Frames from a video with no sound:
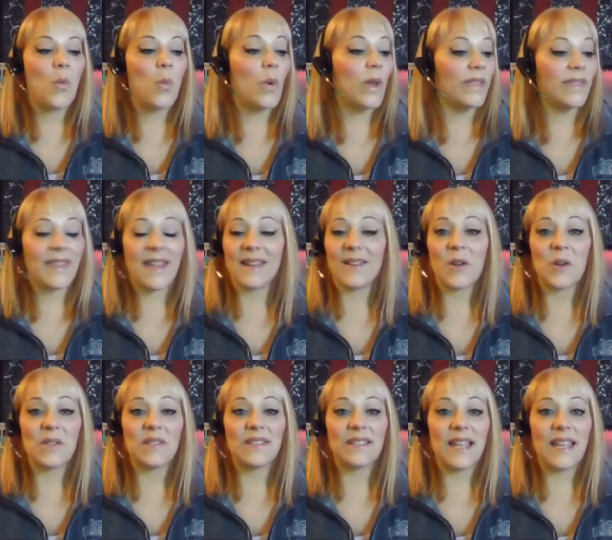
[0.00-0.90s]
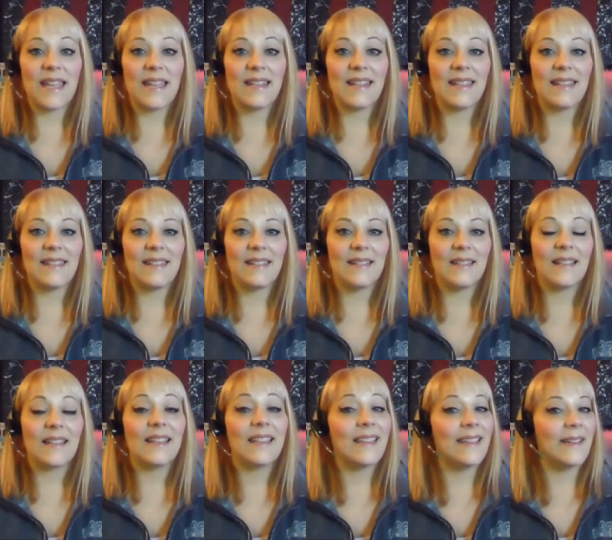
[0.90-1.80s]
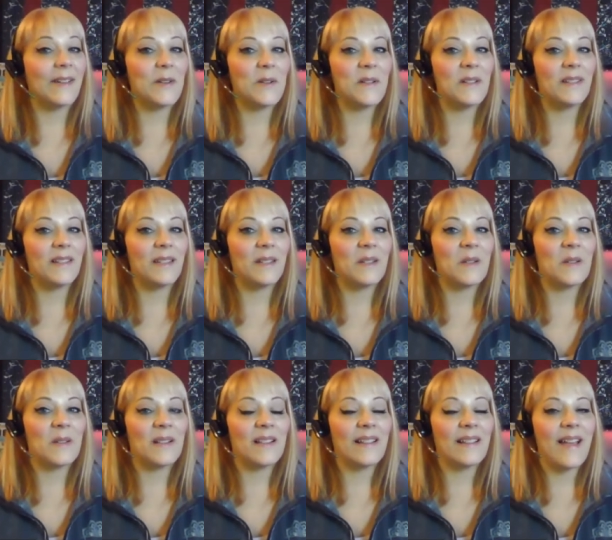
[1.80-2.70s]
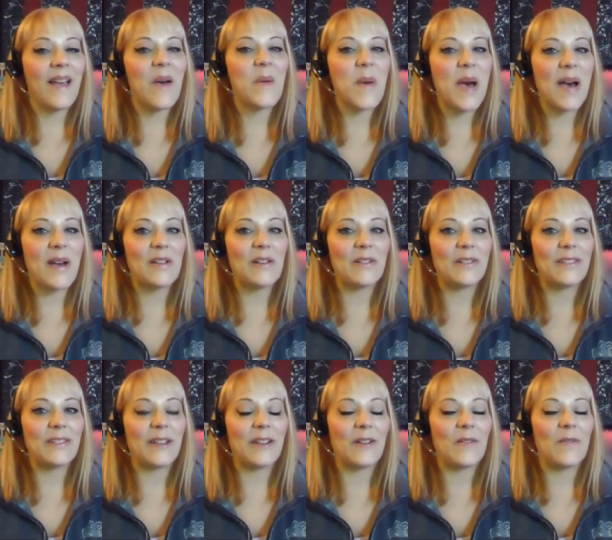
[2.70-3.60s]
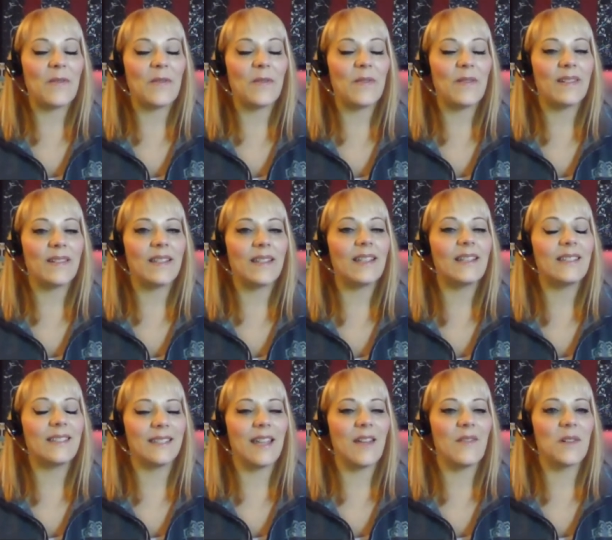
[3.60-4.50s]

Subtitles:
with that all said, giggle a little about yourself. It's